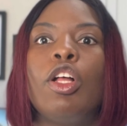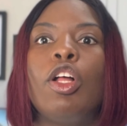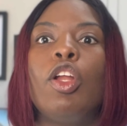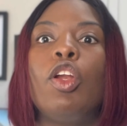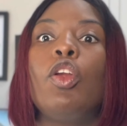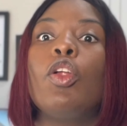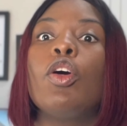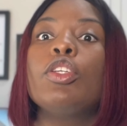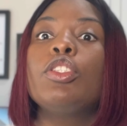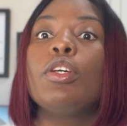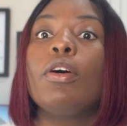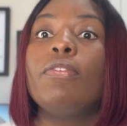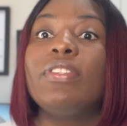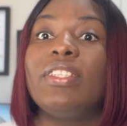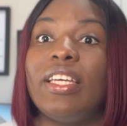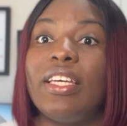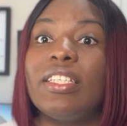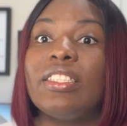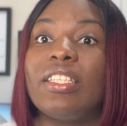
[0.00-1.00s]
lots of
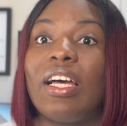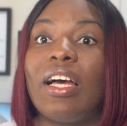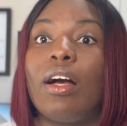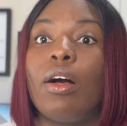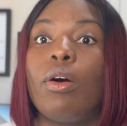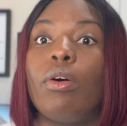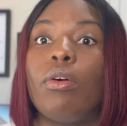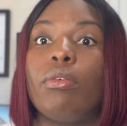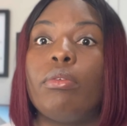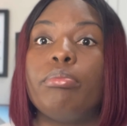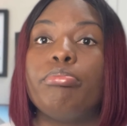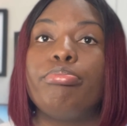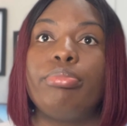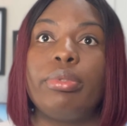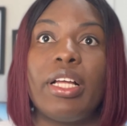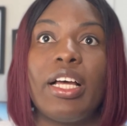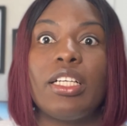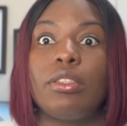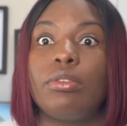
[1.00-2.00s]
data or
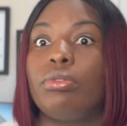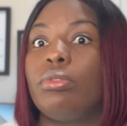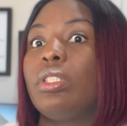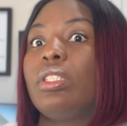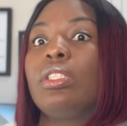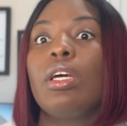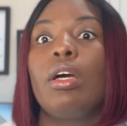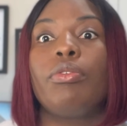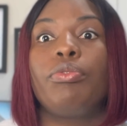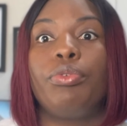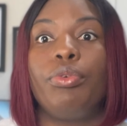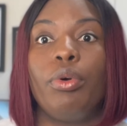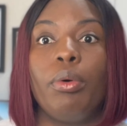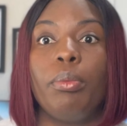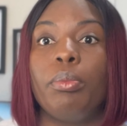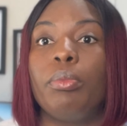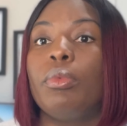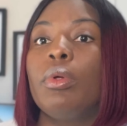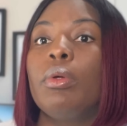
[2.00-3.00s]
large data from
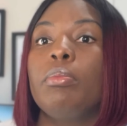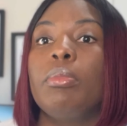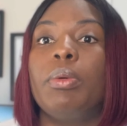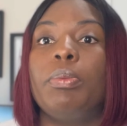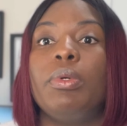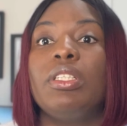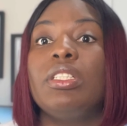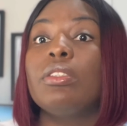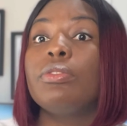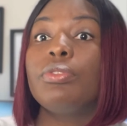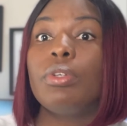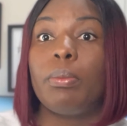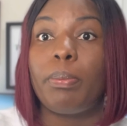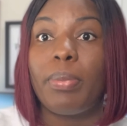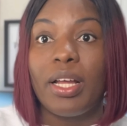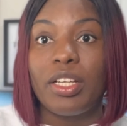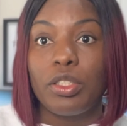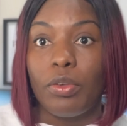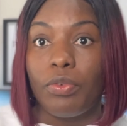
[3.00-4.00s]
maybe different
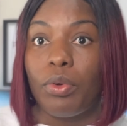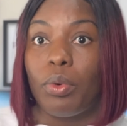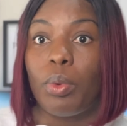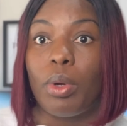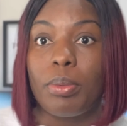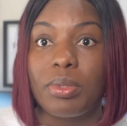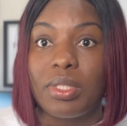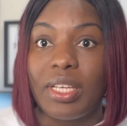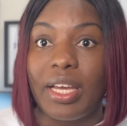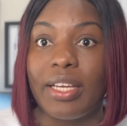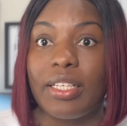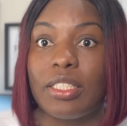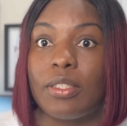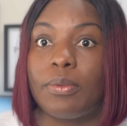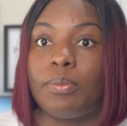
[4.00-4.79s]
parts of your website,